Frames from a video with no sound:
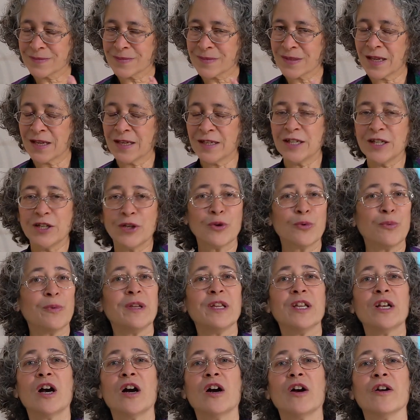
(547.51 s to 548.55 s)
And here
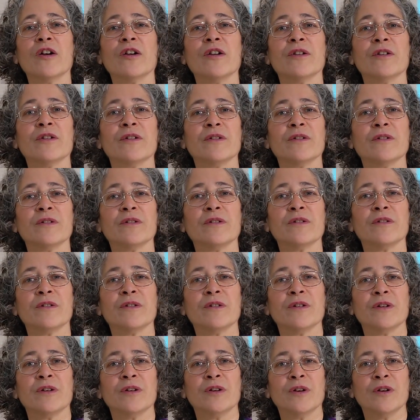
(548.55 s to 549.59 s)
we are,
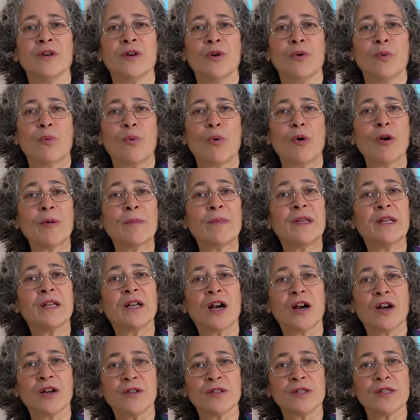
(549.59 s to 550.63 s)
warming
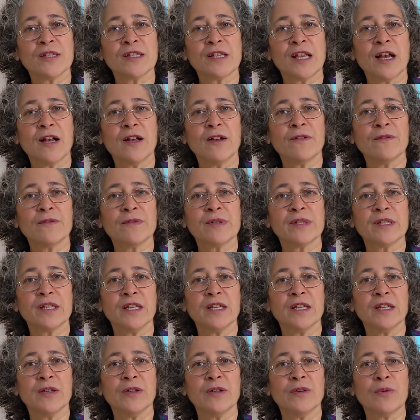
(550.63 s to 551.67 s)
ourselves
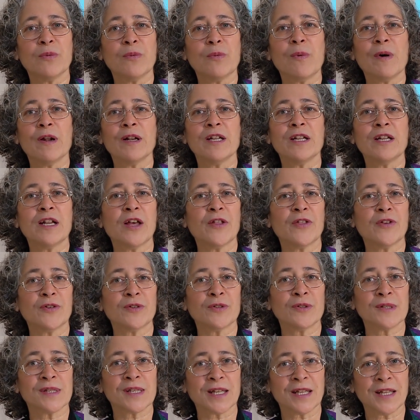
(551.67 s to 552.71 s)
in one
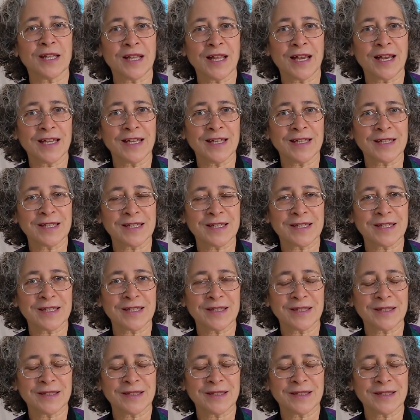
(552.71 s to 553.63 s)
another's light,